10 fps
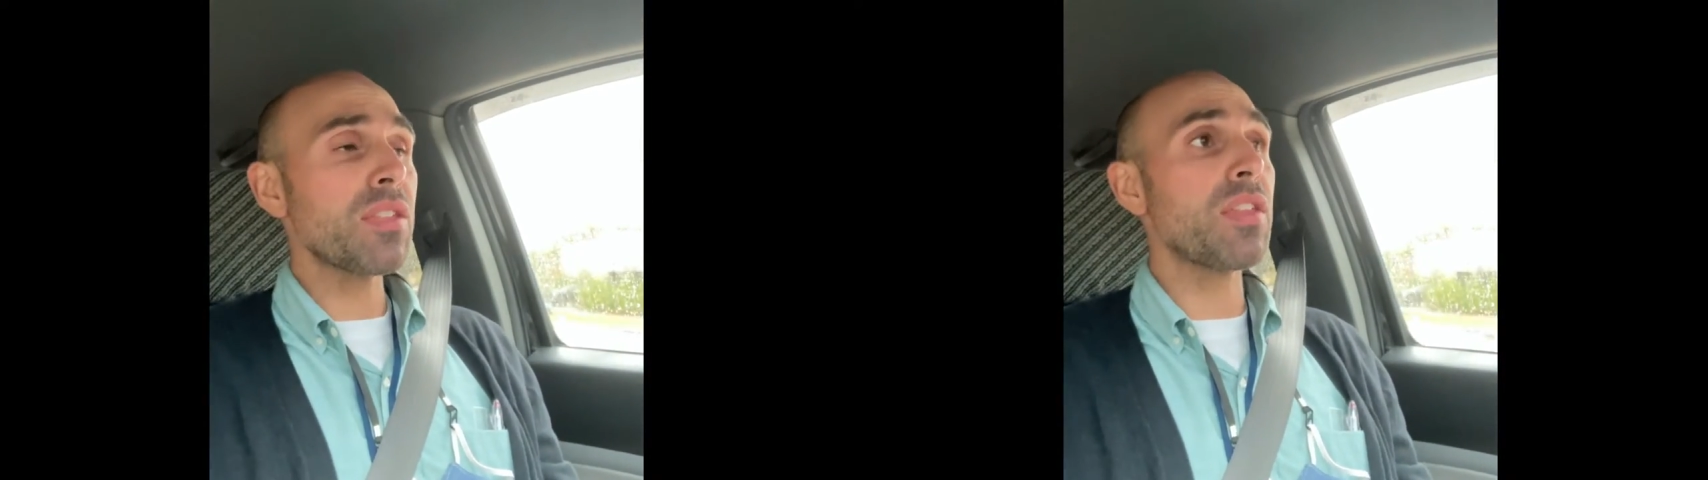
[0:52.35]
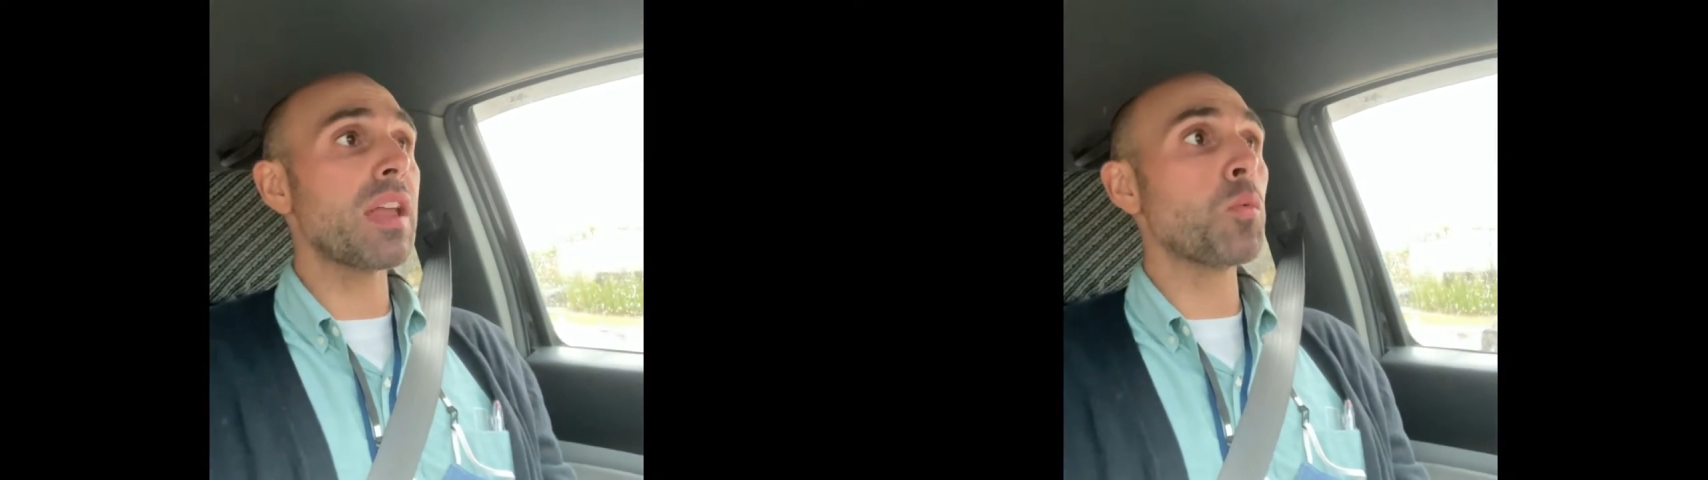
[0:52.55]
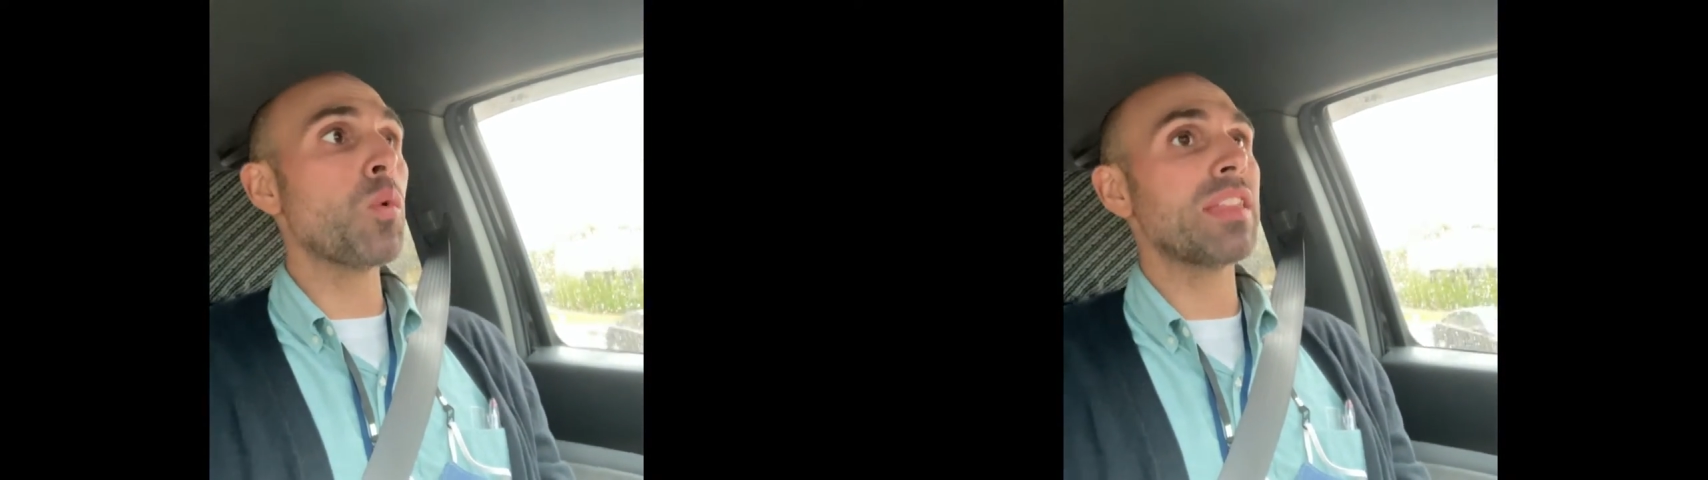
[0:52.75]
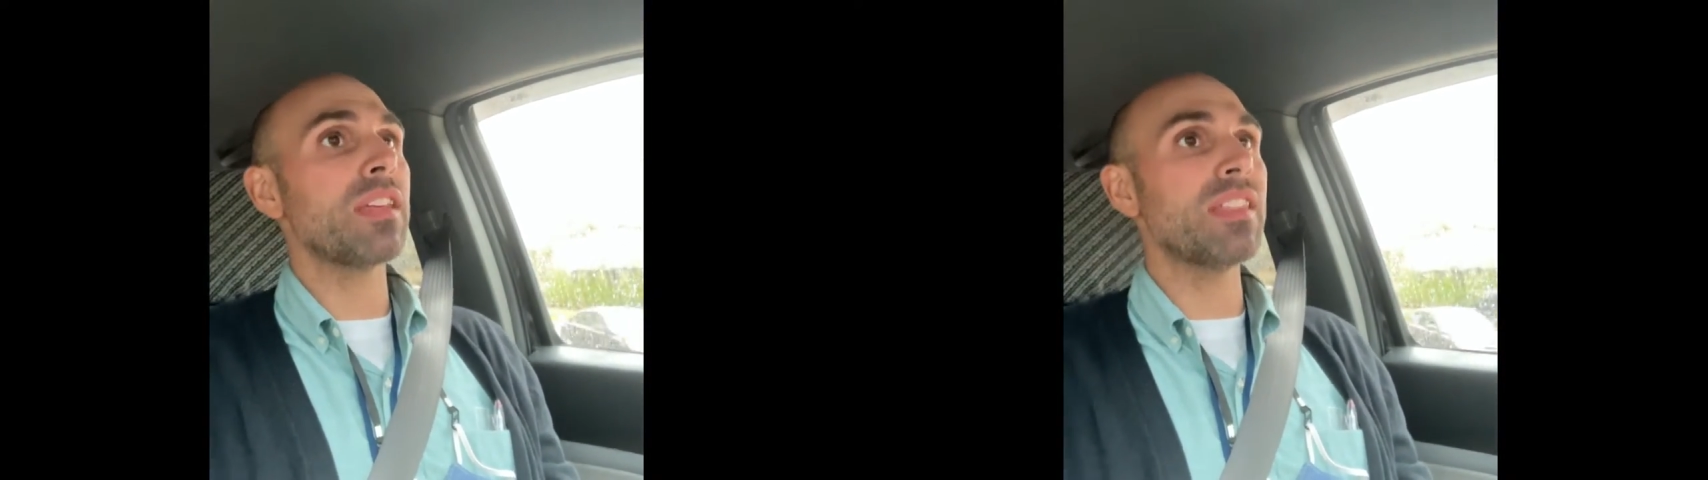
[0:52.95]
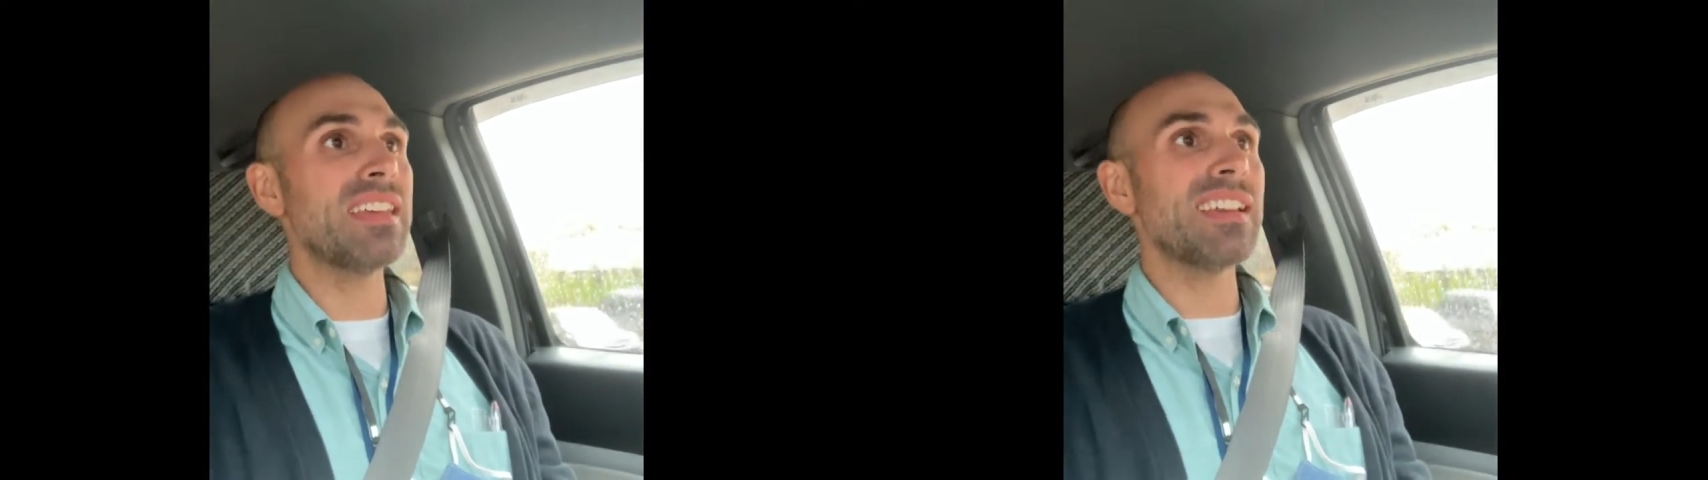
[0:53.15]
than with
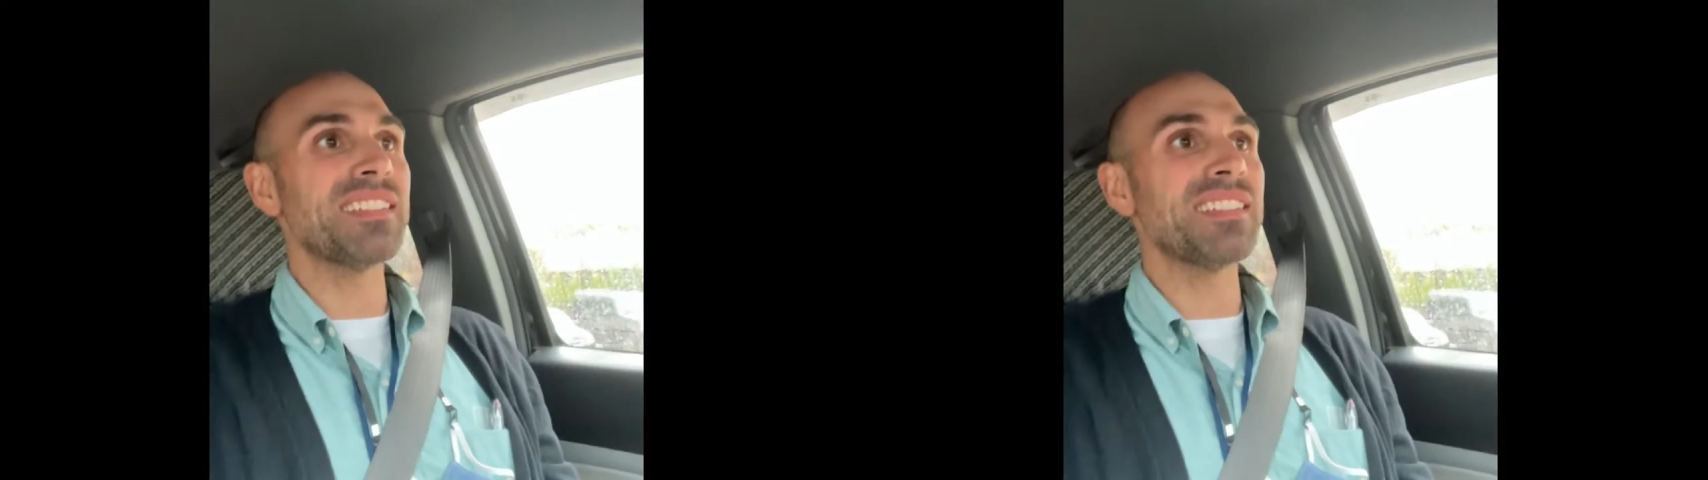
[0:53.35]
the